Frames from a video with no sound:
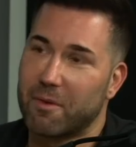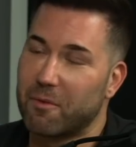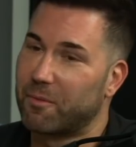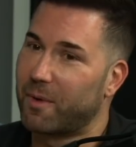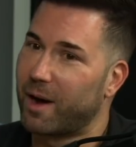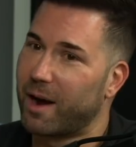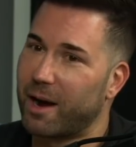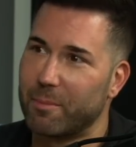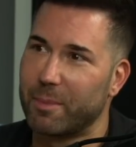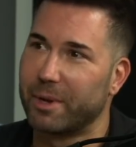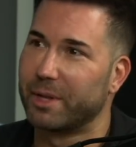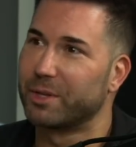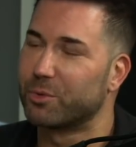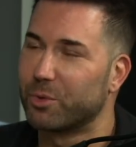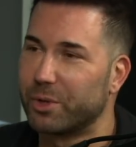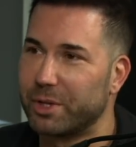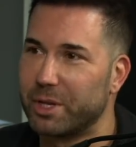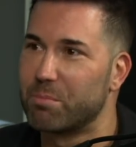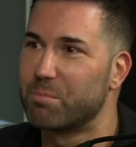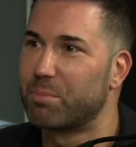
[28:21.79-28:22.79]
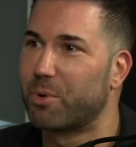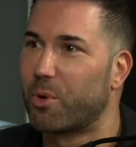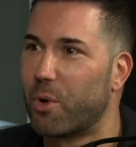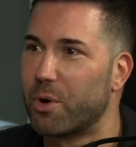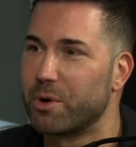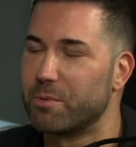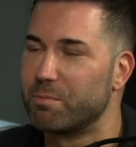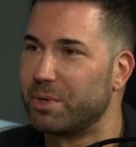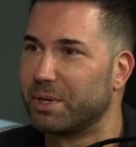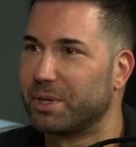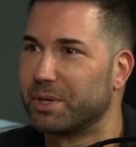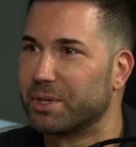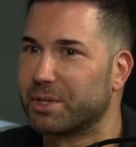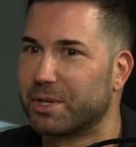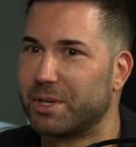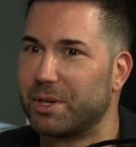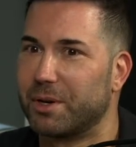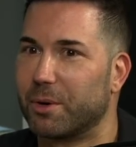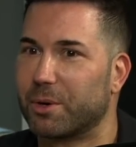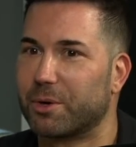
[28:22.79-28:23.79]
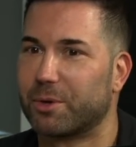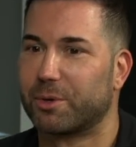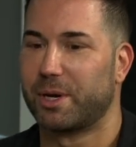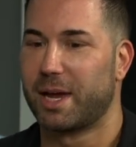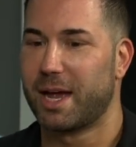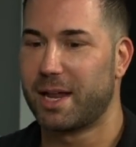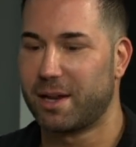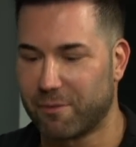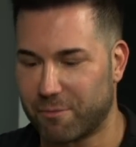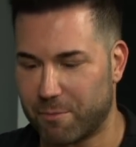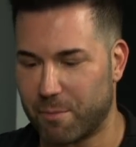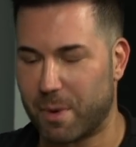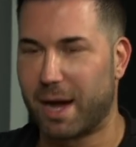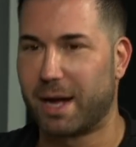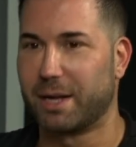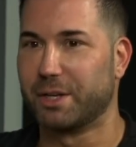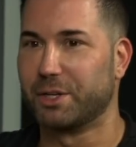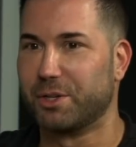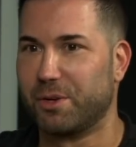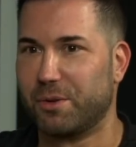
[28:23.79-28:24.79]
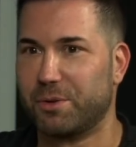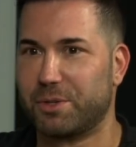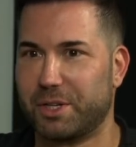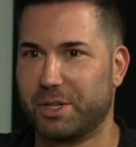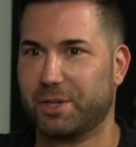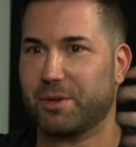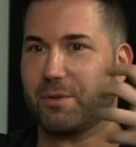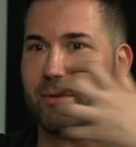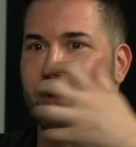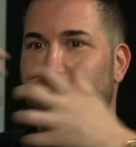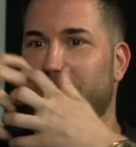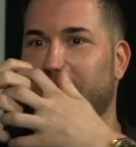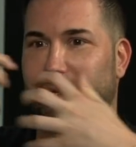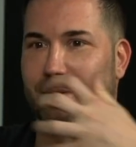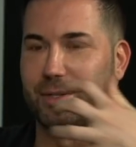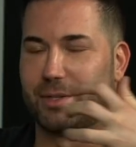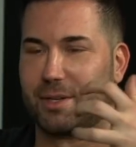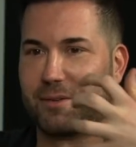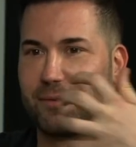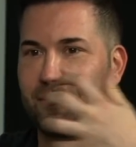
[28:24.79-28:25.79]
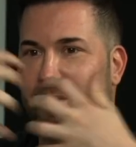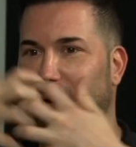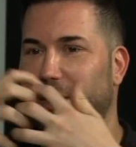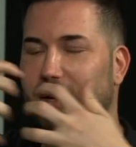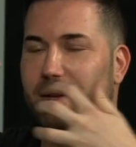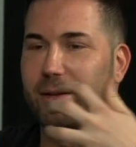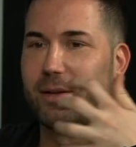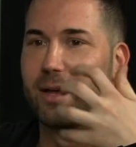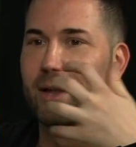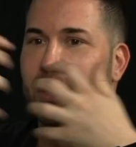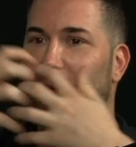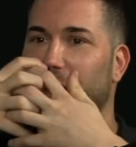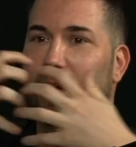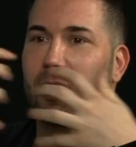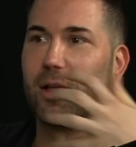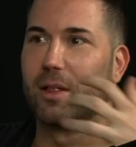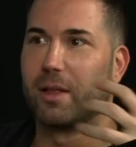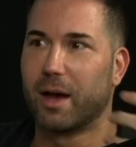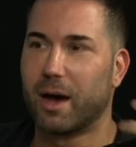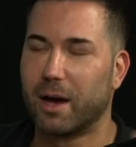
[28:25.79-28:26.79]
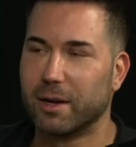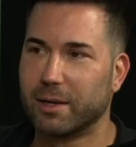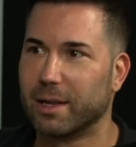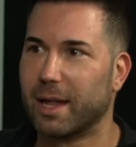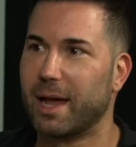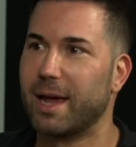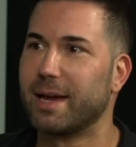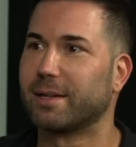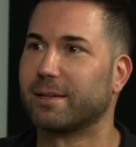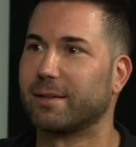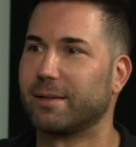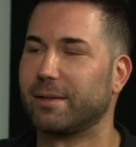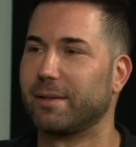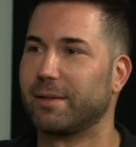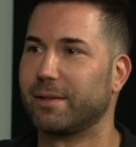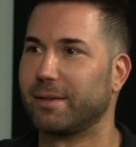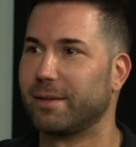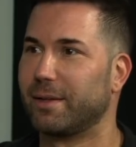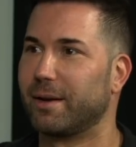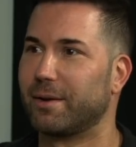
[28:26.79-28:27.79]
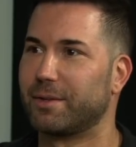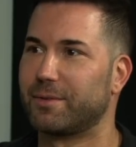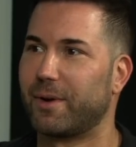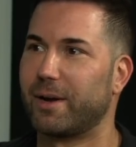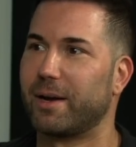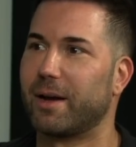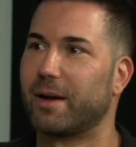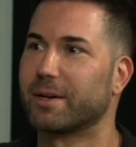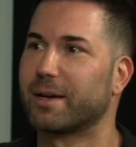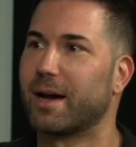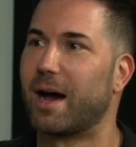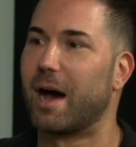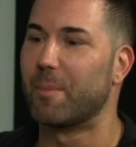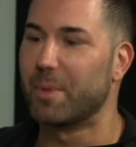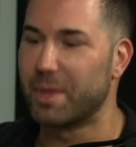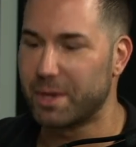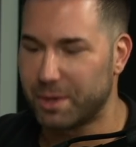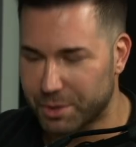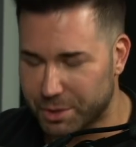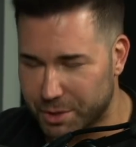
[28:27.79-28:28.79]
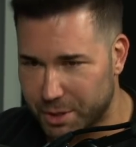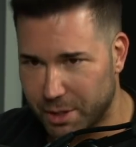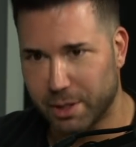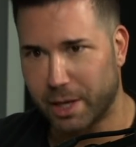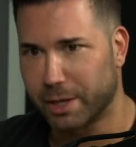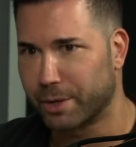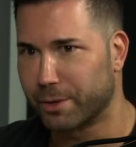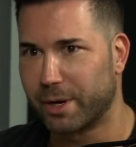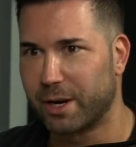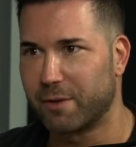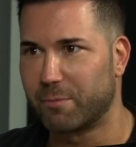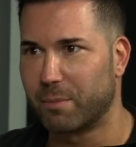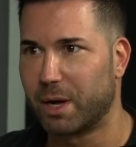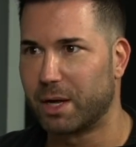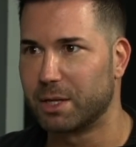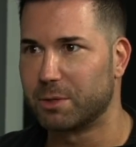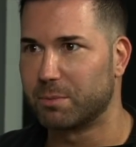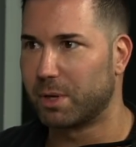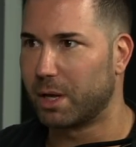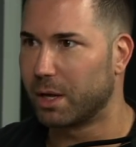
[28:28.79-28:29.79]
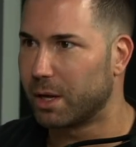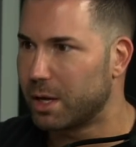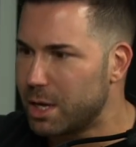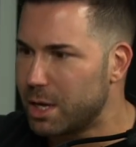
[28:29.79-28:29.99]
environment, it's really important because, creative minds usually do this. It's very unlikely, it's very uncommon that you see like creative minds be like,